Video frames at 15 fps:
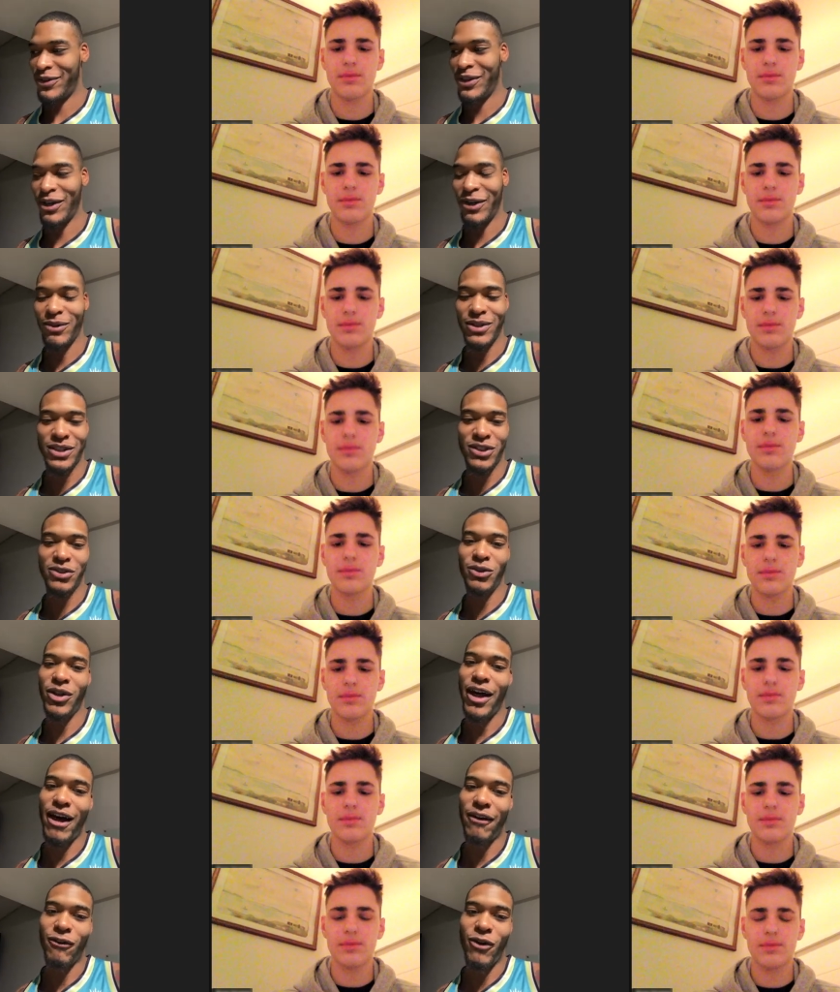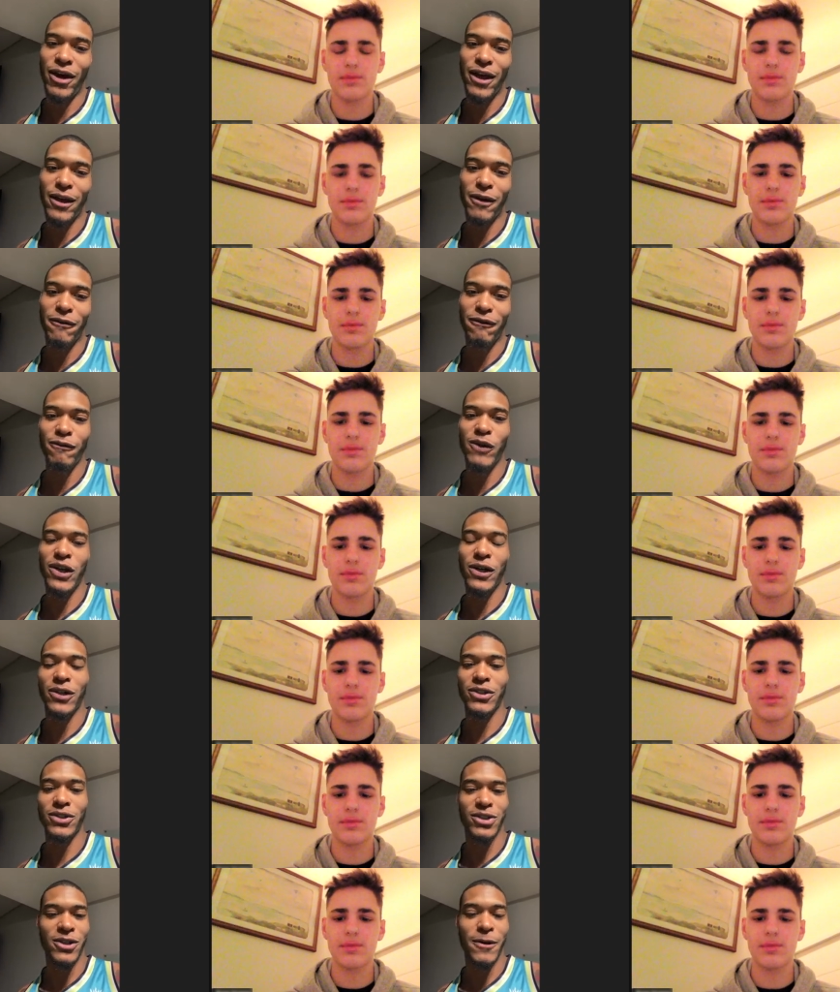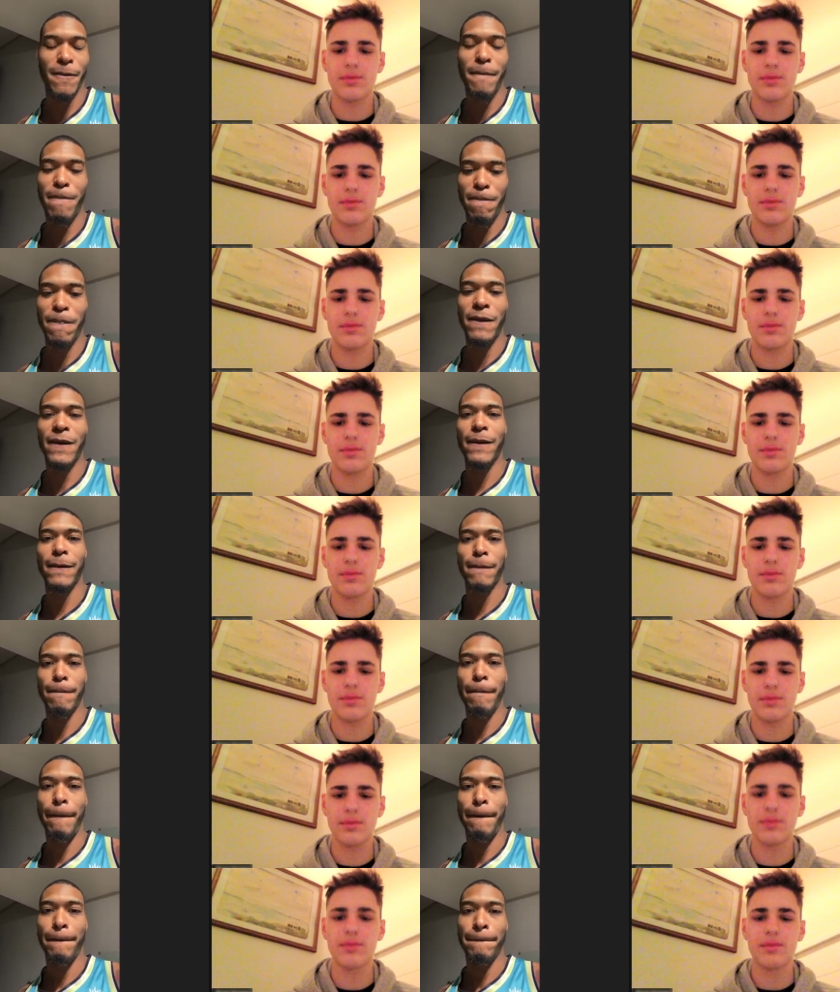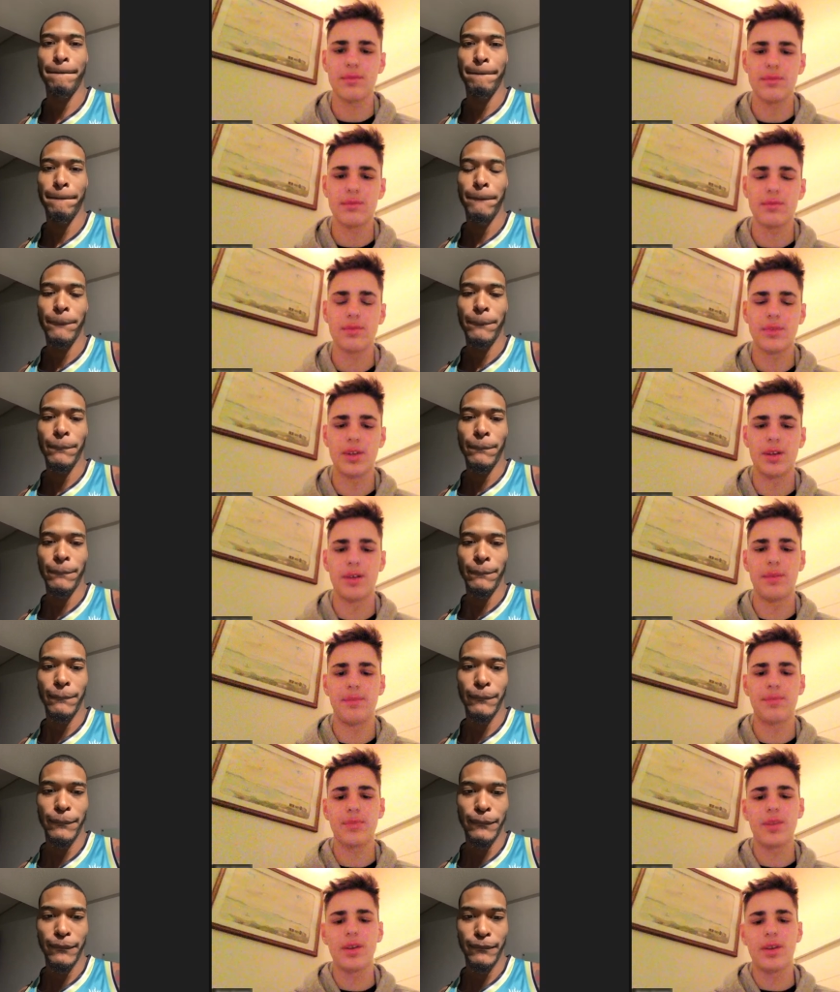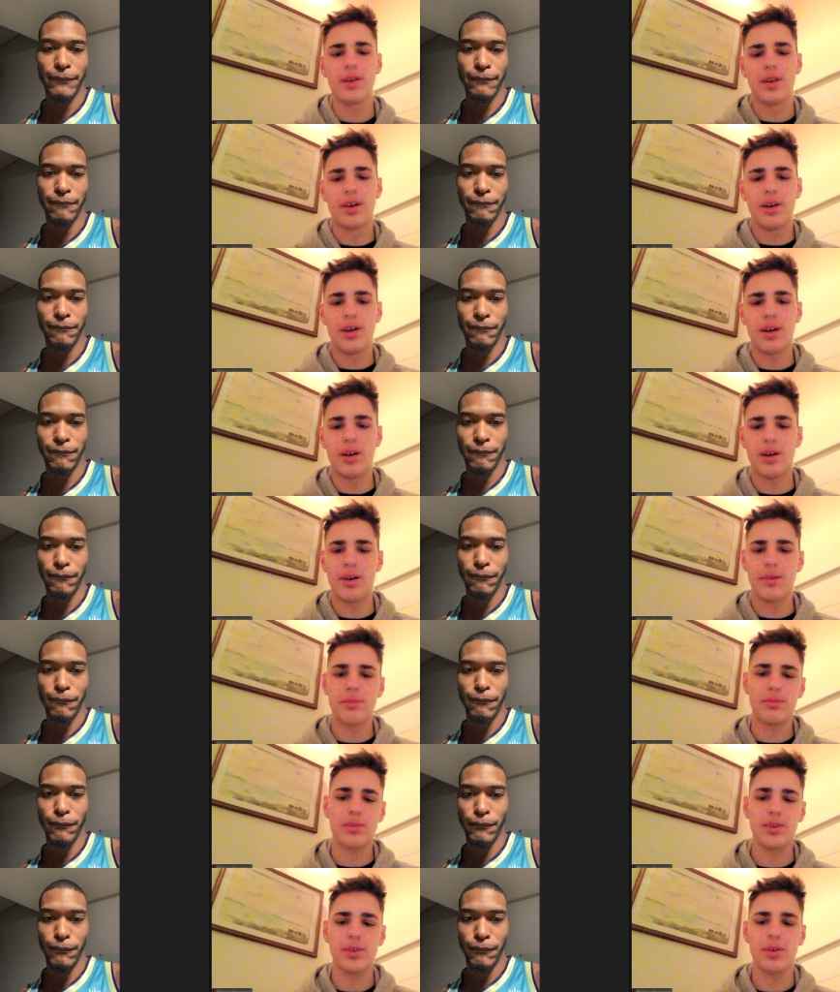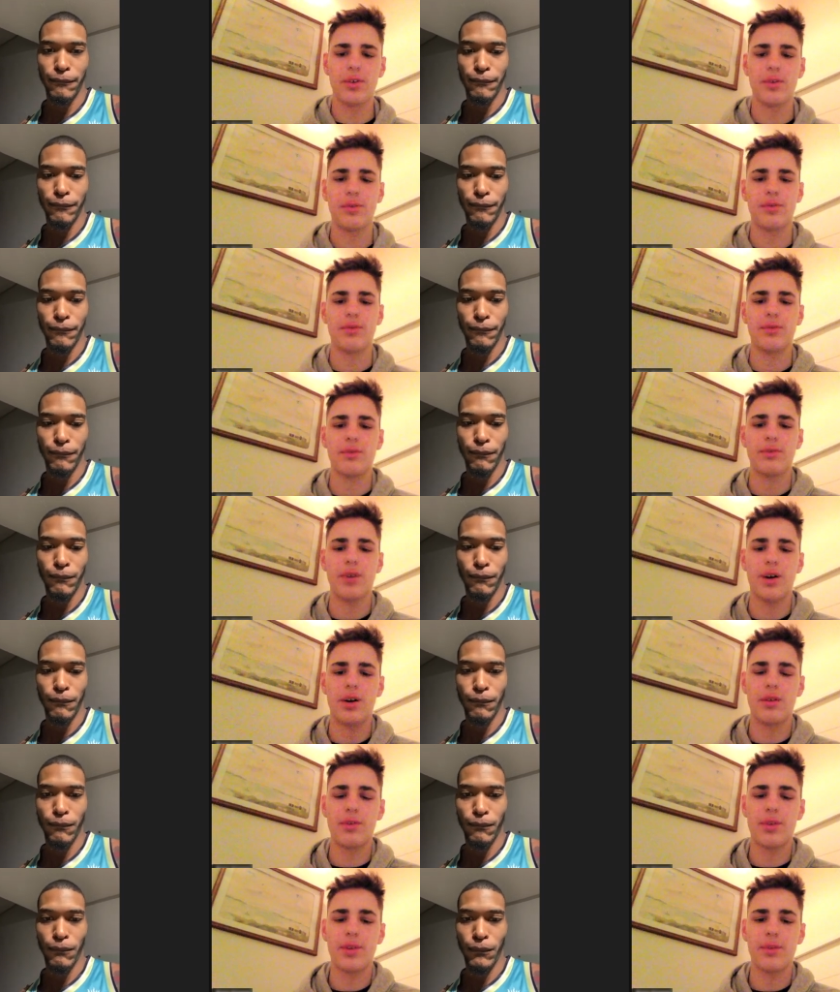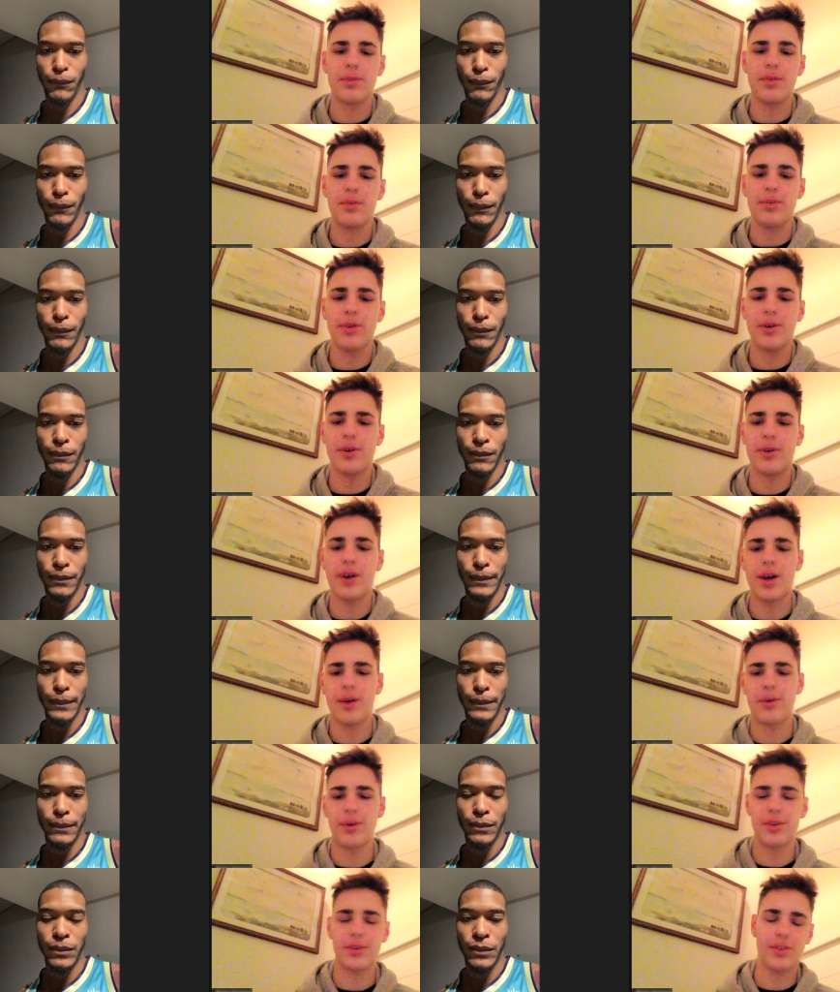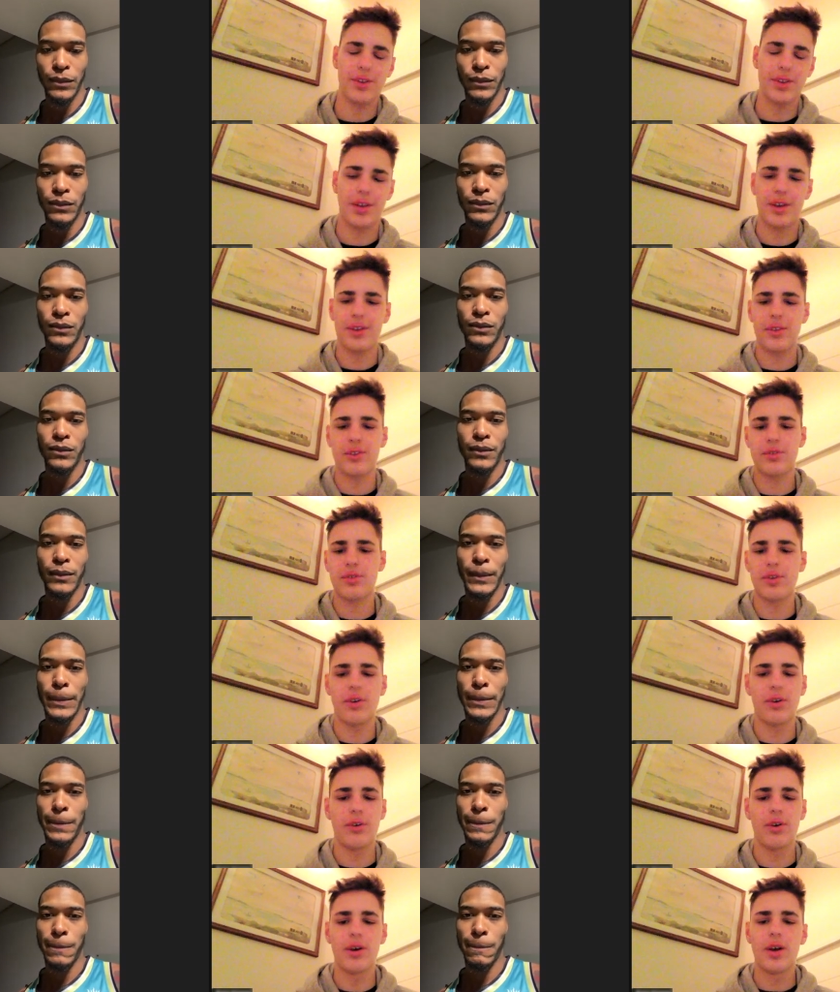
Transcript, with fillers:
Speaker 1: you know, this two live wave, you know, so, yeah.
Speaker 2: Mm. Um, so on Rhythm and Flow, I watched like the show.